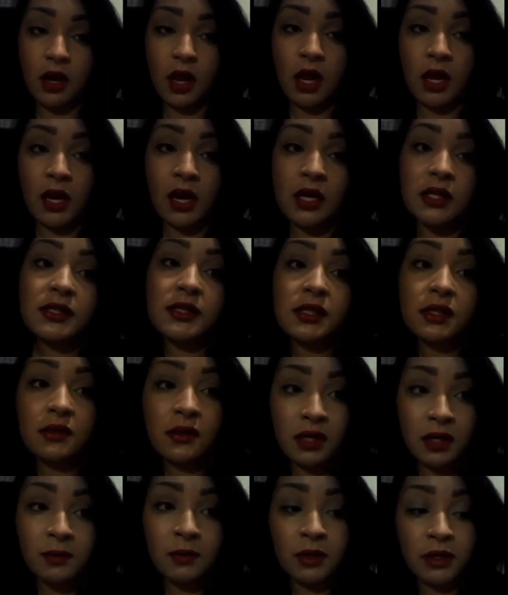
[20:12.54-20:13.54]
And I still
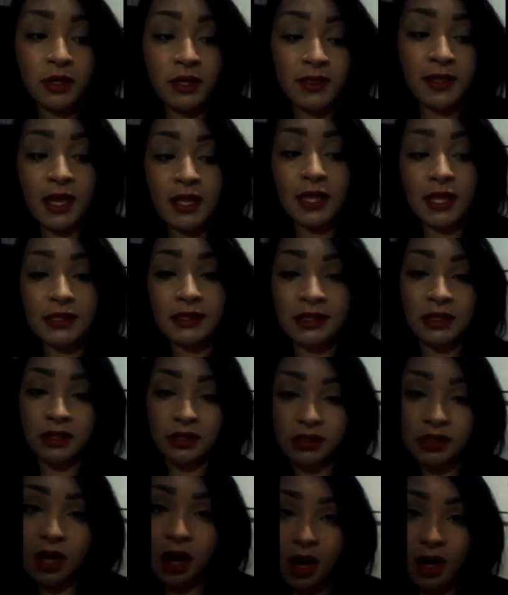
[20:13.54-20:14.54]
am learning that lesson.
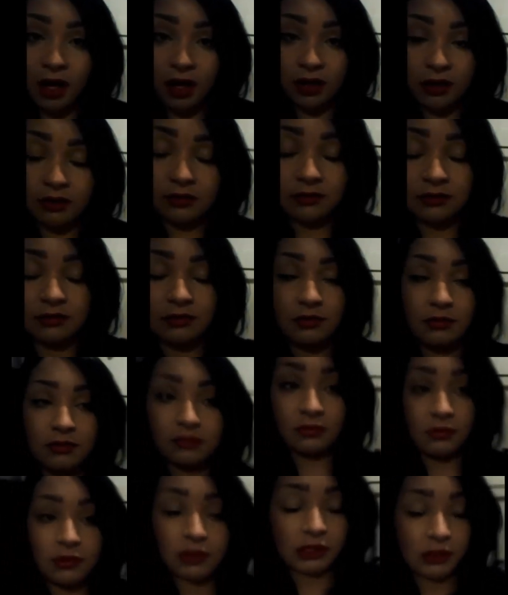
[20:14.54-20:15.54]
It's hard
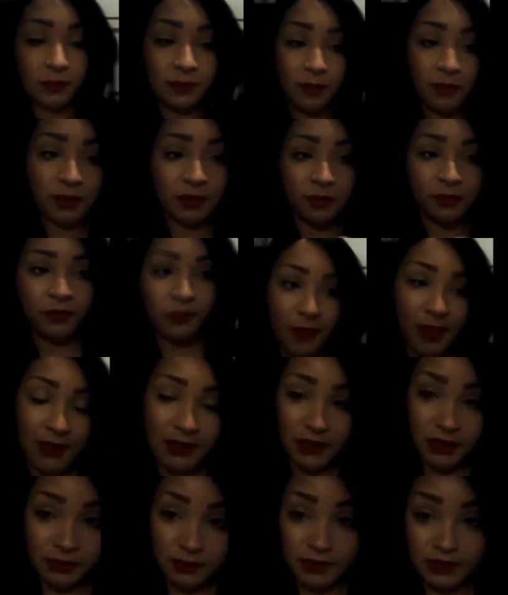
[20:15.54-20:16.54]
with my
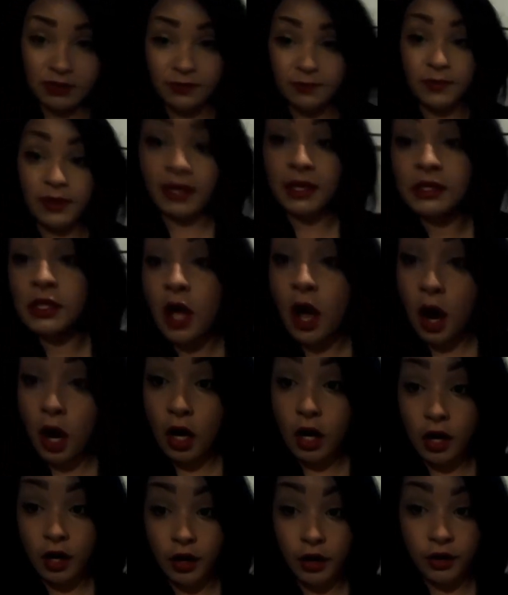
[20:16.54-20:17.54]
situation, but it's
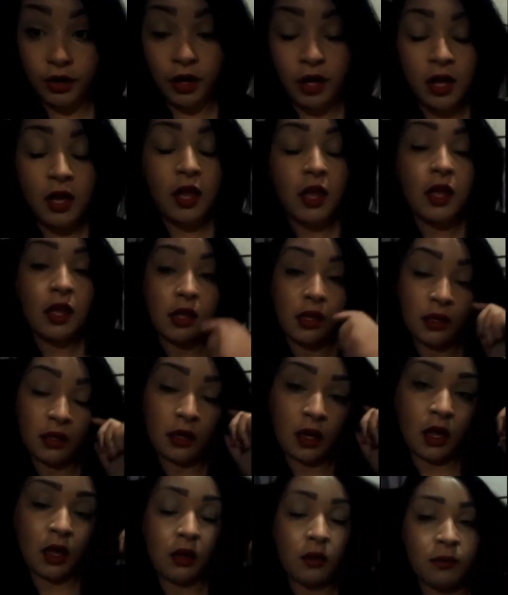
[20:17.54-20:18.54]
hard, you
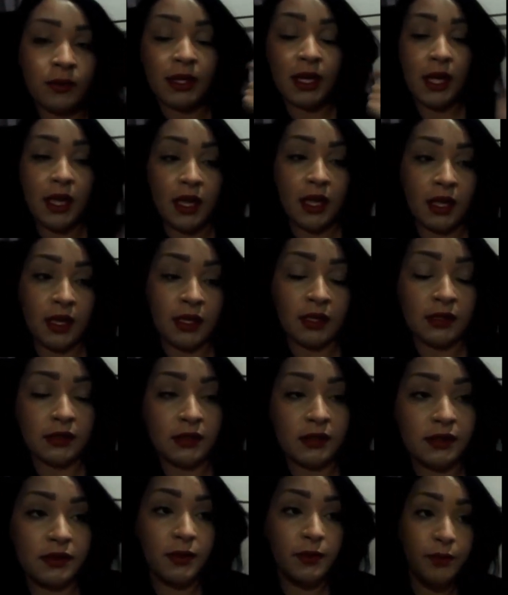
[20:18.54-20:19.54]
know,
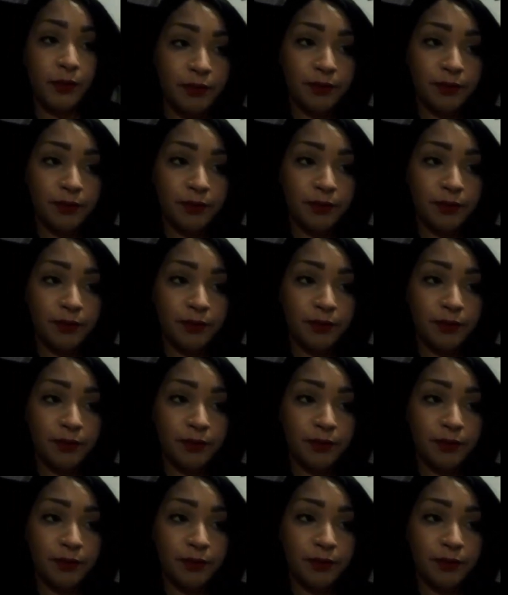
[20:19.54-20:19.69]
because